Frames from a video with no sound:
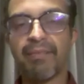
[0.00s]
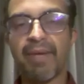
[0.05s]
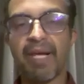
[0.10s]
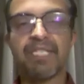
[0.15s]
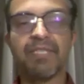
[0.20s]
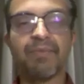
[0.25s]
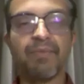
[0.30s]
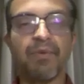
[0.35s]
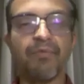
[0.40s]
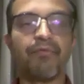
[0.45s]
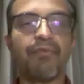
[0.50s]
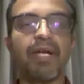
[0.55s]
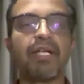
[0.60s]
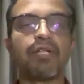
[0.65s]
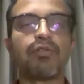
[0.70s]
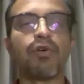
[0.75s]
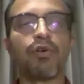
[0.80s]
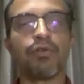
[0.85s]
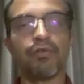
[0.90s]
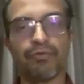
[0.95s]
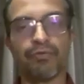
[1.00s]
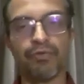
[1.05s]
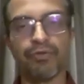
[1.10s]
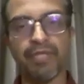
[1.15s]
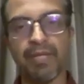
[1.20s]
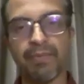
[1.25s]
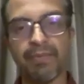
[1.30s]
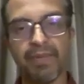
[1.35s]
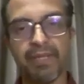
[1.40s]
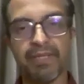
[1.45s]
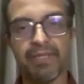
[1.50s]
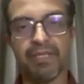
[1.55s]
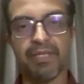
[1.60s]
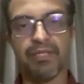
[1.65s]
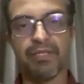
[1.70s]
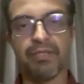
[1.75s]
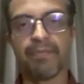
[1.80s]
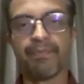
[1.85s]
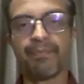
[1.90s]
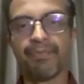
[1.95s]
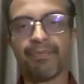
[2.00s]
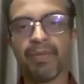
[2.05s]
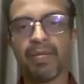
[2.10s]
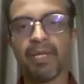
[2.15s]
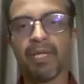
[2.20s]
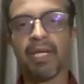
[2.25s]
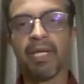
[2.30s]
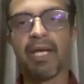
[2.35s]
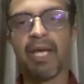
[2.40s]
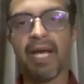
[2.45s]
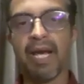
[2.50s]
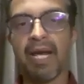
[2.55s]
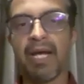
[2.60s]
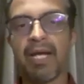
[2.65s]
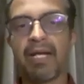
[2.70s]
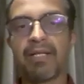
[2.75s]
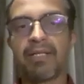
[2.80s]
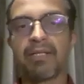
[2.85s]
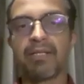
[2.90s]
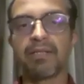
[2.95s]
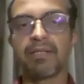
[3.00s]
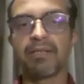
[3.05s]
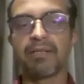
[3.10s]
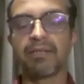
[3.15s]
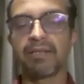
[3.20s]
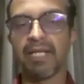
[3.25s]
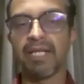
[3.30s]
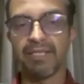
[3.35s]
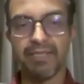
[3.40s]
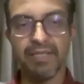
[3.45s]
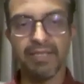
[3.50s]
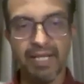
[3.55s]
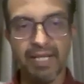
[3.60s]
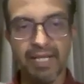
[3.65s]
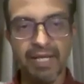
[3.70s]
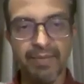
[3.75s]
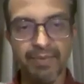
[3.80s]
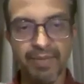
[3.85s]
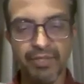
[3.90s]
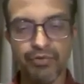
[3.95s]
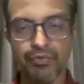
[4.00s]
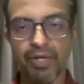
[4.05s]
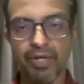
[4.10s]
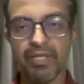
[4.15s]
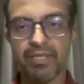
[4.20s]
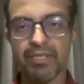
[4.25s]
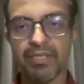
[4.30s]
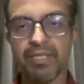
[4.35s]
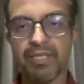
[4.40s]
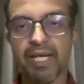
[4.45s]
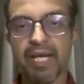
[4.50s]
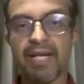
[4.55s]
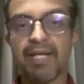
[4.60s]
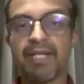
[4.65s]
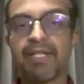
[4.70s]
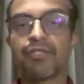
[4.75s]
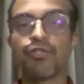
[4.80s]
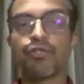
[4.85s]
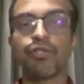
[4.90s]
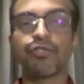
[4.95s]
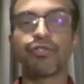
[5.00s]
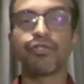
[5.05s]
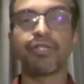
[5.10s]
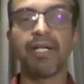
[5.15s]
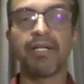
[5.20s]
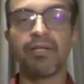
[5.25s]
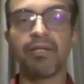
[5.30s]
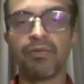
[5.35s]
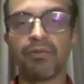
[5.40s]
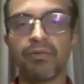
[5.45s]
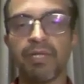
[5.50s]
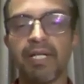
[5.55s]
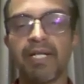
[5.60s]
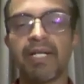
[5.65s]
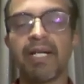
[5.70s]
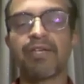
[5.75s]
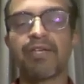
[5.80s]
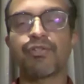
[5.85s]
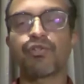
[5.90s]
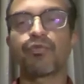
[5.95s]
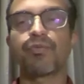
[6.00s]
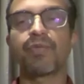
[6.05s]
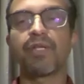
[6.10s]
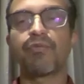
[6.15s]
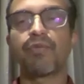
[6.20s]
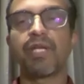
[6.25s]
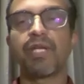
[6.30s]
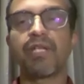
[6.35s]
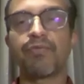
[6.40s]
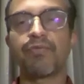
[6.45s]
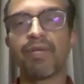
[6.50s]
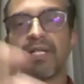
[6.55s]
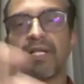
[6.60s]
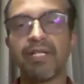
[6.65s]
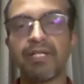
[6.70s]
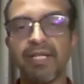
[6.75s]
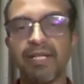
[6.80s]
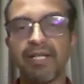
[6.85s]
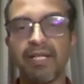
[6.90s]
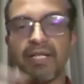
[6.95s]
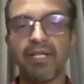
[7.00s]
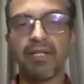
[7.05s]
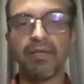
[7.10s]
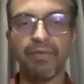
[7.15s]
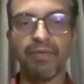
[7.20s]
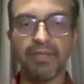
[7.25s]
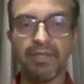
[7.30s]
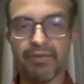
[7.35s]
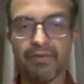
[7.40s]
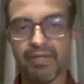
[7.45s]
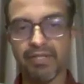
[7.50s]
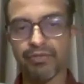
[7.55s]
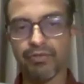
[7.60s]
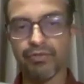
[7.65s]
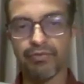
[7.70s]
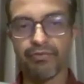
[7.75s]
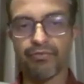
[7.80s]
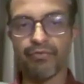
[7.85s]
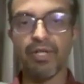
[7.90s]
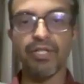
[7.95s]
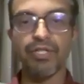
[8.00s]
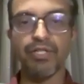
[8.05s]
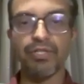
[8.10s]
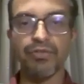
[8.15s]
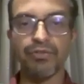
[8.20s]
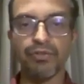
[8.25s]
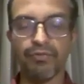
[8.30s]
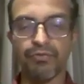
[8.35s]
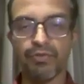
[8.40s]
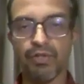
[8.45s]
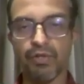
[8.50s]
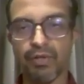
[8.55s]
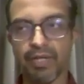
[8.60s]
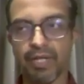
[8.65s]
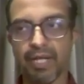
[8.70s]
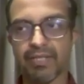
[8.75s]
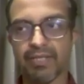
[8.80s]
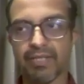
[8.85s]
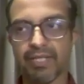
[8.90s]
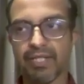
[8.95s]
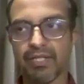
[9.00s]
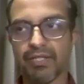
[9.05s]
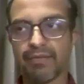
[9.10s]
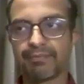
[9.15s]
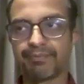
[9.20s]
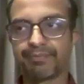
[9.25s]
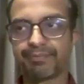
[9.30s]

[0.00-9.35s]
maximum value out of those IP assets. And that's an IP strategy, and it is not standalone. It has to be very well integrated with the rest of the functions of the organization,